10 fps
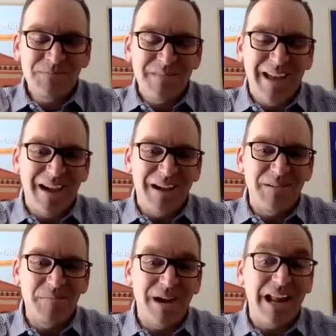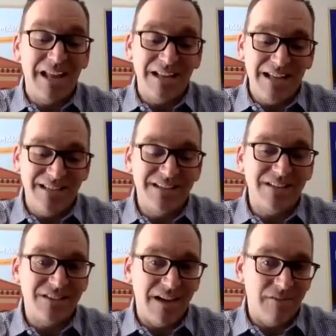But I did
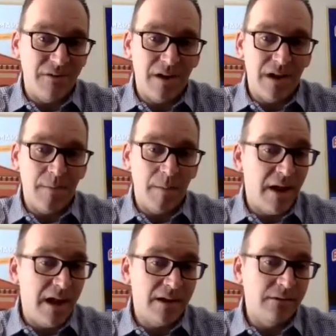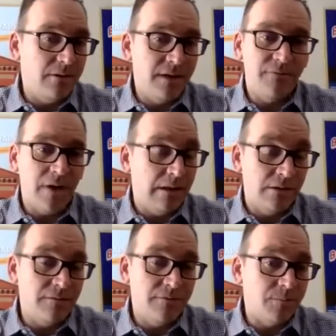discover about how to learning. I
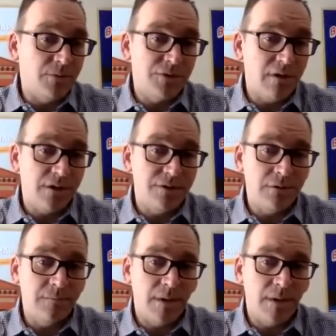learned from structure,